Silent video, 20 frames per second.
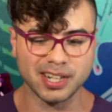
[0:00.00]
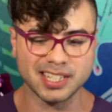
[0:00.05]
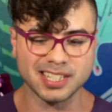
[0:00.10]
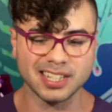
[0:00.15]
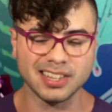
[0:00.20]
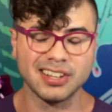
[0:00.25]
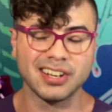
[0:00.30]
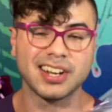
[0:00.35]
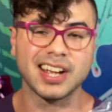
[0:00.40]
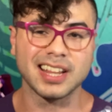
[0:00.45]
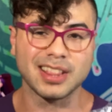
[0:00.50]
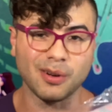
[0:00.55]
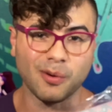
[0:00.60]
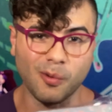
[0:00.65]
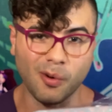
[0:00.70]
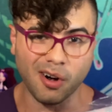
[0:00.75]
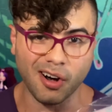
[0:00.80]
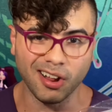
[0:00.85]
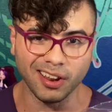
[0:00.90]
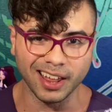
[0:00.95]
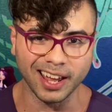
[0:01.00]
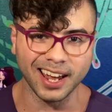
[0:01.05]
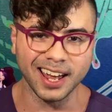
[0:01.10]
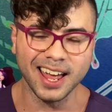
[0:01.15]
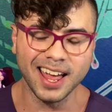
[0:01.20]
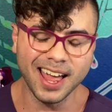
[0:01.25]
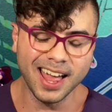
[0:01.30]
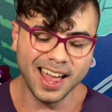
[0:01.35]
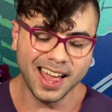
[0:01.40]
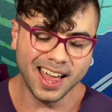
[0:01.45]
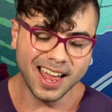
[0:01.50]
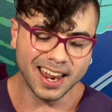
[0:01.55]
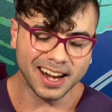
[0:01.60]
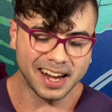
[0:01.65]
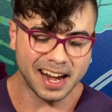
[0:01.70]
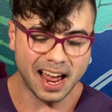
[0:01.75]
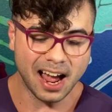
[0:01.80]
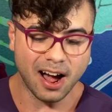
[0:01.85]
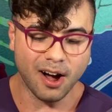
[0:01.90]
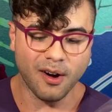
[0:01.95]
look at the wallet.
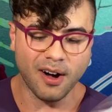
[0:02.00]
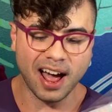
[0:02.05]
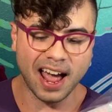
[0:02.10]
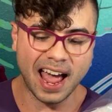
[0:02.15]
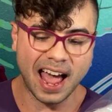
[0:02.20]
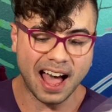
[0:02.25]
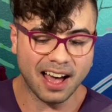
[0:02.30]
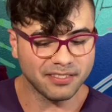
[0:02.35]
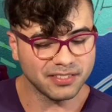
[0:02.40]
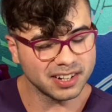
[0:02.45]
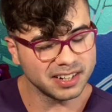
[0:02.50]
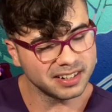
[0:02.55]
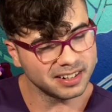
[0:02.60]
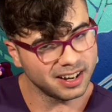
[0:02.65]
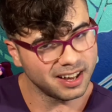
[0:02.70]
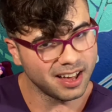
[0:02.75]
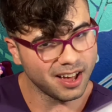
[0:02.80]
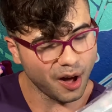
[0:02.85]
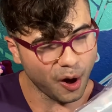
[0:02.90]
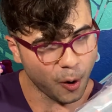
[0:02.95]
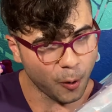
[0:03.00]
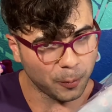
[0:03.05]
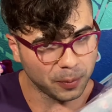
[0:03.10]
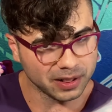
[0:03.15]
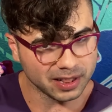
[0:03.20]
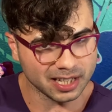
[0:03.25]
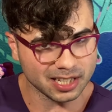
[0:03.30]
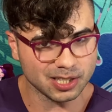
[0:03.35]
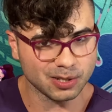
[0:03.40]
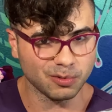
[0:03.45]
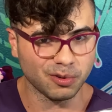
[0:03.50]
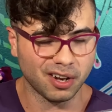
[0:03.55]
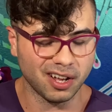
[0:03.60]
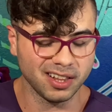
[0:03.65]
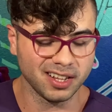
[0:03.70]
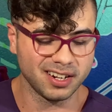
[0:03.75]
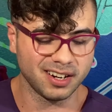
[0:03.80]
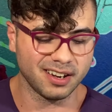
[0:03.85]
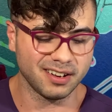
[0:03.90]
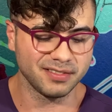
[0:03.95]
Now, I haven't opened this
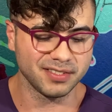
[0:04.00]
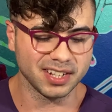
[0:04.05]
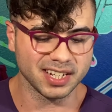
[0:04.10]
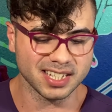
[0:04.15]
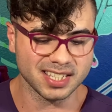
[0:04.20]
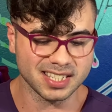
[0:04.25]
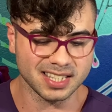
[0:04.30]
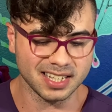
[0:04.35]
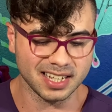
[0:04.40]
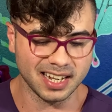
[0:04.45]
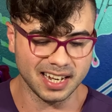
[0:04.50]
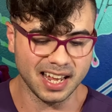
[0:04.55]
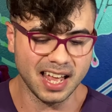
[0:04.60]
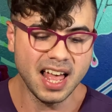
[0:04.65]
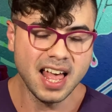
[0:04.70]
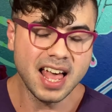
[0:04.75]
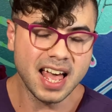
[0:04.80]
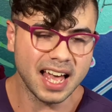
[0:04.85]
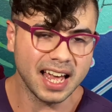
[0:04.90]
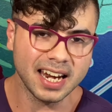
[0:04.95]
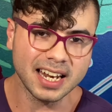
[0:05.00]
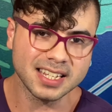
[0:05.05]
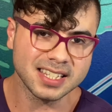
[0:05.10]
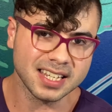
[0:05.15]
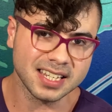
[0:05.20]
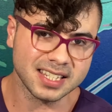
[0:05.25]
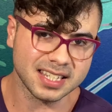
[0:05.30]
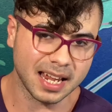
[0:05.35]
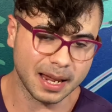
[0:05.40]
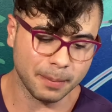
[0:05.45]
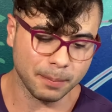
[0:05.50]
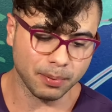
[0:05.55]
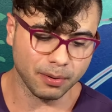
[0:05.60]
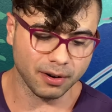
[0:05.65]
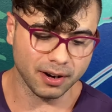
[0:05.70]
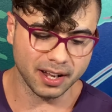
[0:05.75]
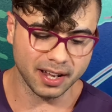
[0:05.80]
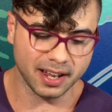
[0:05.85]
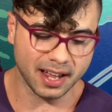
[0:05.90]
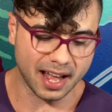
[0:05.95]
wallet, obviously. It is the same
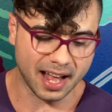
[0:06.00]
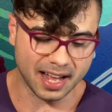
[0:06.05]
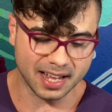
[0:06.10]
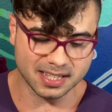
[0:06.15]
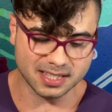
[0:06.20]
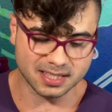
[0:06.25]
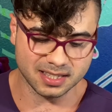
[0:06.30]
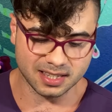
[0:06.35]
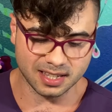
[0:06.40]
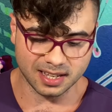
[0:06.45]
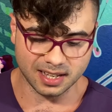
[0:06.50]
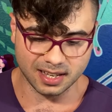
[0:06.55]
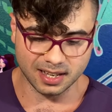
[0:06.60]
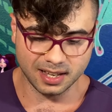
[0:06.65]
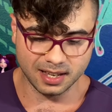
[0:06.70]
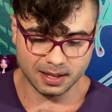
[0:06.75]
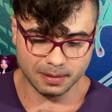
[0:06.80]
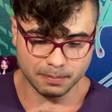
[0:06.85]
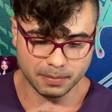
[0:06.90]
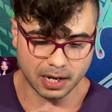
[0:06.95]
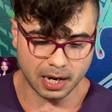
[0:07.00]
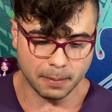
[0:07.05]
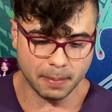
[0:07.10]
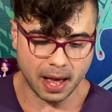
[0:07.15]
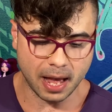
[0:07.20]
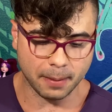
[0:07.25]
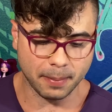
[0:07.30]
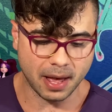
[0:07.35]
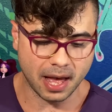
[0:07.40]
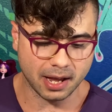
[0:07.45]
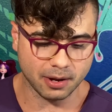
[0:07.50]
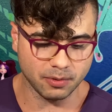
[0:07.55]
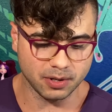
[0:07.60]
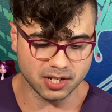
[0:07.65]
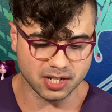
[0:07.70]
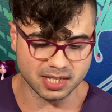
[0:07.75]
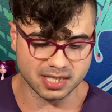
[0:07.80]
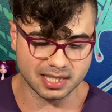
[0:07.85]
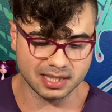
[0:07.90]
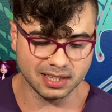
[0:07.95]
print as the mini backpack we
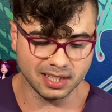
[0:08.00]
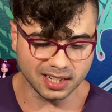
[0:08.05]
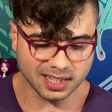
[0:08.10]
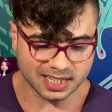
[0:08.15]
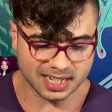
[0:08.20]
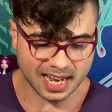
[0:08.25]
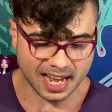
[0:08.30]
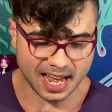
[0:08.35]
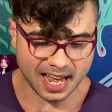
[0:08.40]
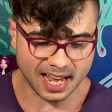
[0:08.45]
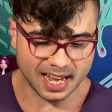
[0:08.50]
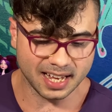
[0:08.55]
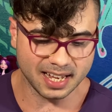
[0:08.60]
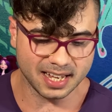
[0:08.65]
just looked at.